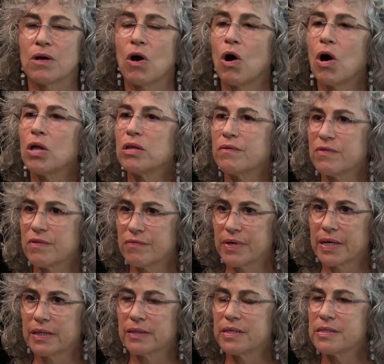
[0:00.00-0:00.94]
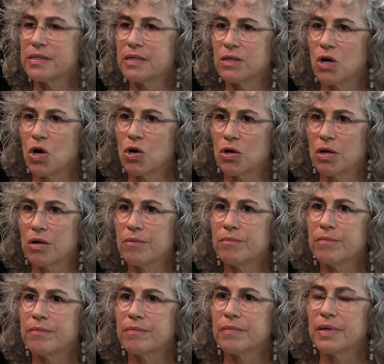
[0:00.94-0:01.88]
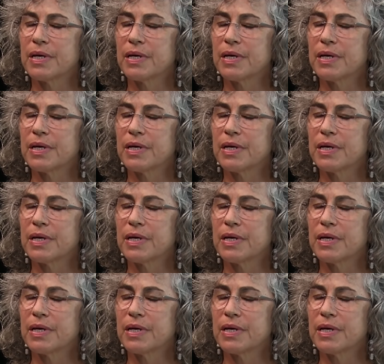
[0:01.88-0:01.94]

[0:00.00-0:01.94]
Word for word: all of the violence and harm.